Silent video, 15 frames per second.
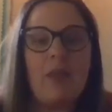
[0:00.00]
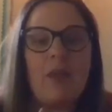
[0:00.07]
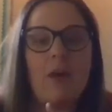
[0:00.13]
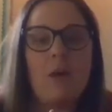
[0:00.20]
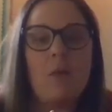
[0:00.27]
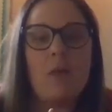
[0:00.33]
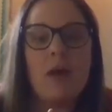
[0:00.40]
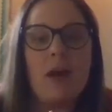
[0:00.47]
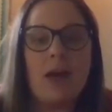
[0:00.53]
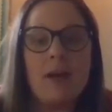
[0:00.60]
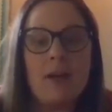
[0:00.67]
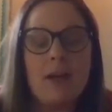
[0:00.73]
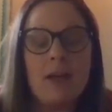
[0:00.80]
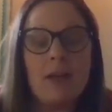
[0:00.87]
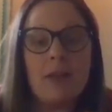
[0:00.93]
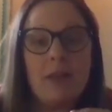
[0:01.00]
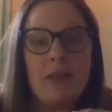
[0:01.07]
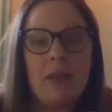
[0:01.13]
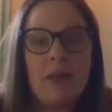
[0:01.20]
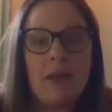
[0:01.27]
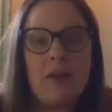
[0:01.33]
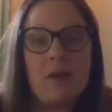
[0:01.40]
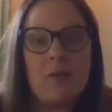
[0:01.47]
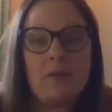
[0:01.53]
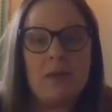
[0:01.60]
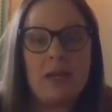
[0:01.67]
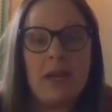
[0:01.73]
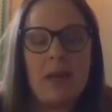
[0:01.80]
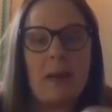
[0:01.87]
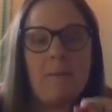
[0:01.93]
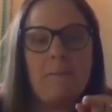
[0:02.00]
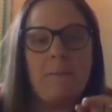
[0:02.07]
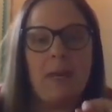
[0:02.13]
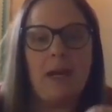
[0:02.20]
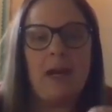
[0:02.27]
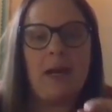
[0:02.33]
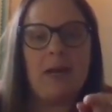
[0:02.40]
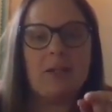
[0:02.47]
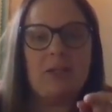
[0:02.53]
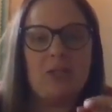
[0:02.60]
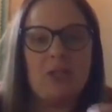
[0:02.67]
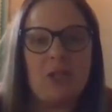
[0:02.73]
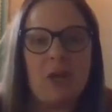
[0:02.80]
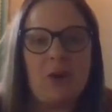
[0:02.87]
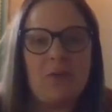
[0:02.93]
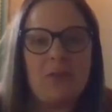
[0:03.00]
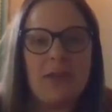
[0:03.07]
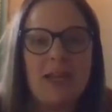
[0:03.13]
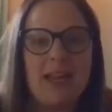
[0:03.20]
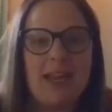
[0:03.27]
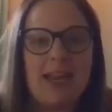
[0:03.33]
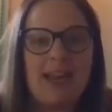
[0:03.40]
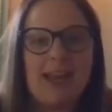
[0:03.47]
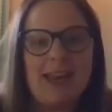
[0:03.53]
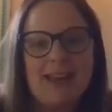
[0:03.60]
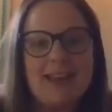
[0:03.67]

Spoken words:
The one, the only, Bon Jovi.